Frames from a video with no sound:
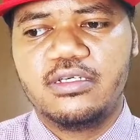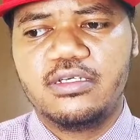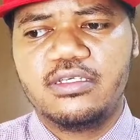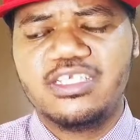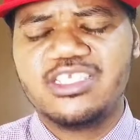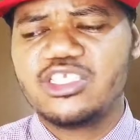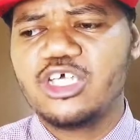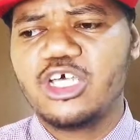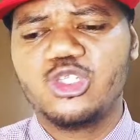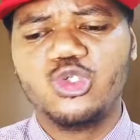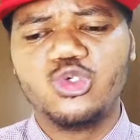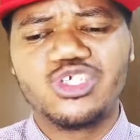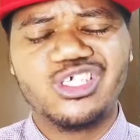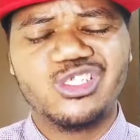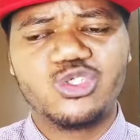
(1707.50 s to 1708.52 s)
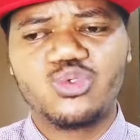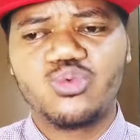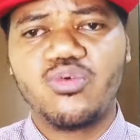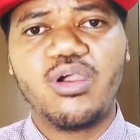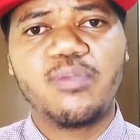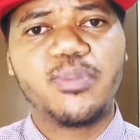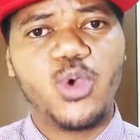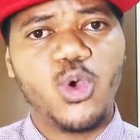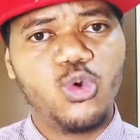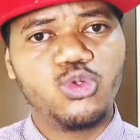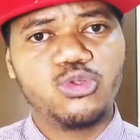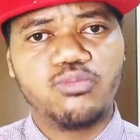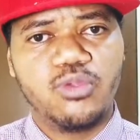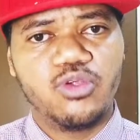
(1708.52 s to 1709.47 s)
It's not looking to
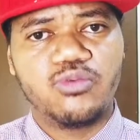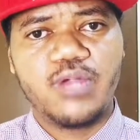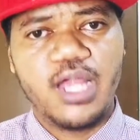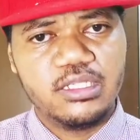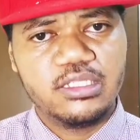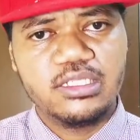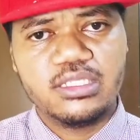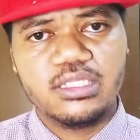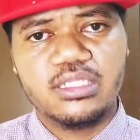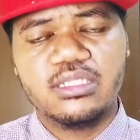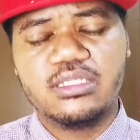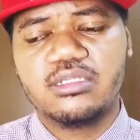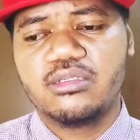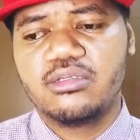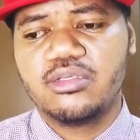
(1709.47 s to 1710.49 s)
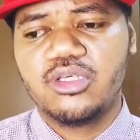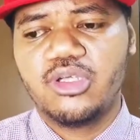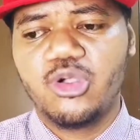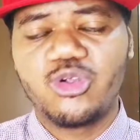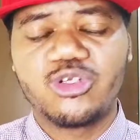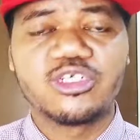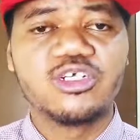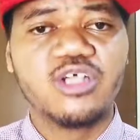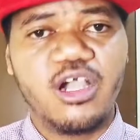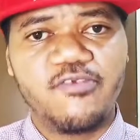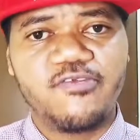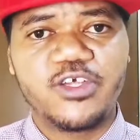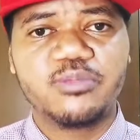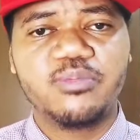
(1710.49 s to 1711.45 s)
uphold morality or
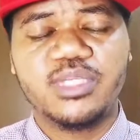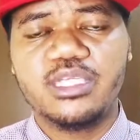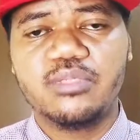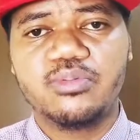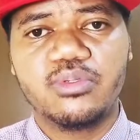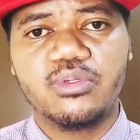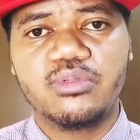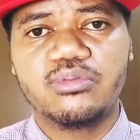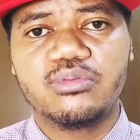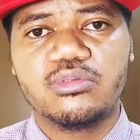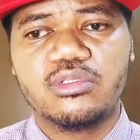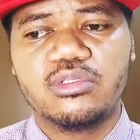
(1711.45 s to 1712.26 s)
govern people.